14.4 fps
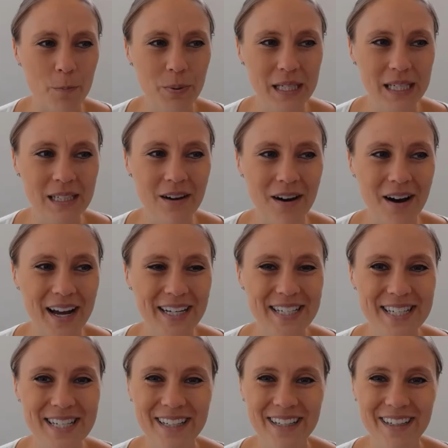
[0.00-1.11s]
P
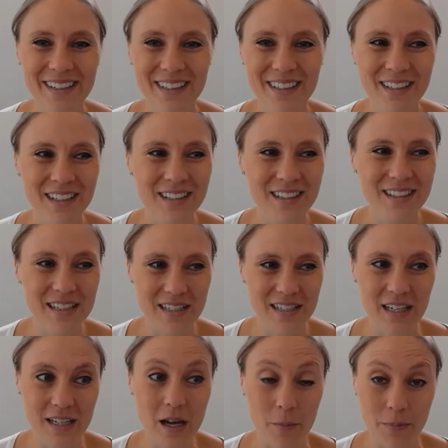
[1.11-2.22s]
naught
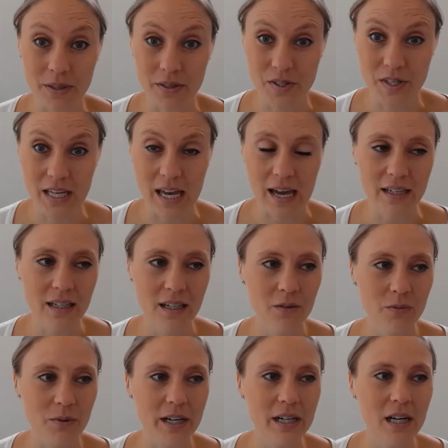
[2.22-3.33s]
appears again,
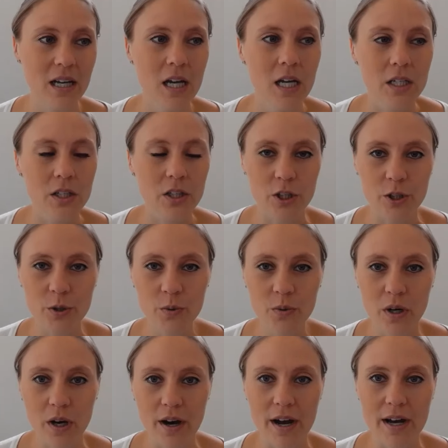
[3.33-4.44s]
right? Q
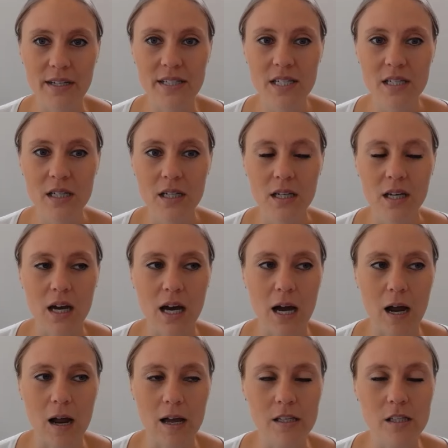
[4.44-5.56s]
naught,
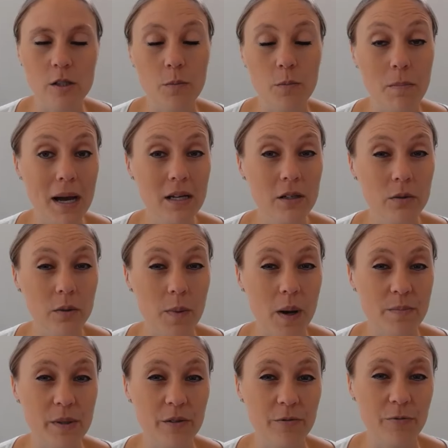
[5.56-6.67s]
you might
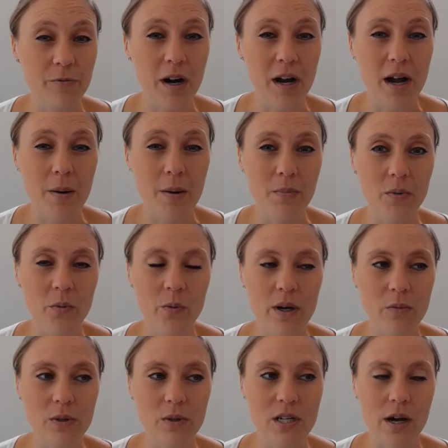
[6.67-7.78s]
remember from
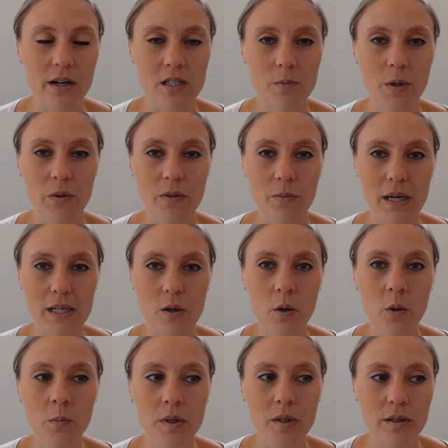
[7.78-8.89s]
when we talked about the
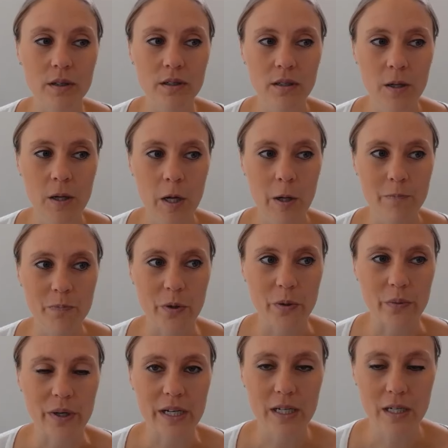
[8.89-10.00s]
binomial,
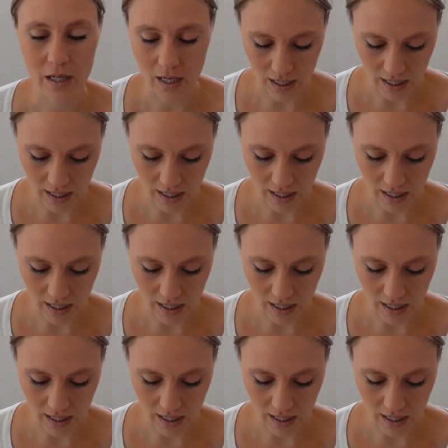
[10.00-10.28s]
right?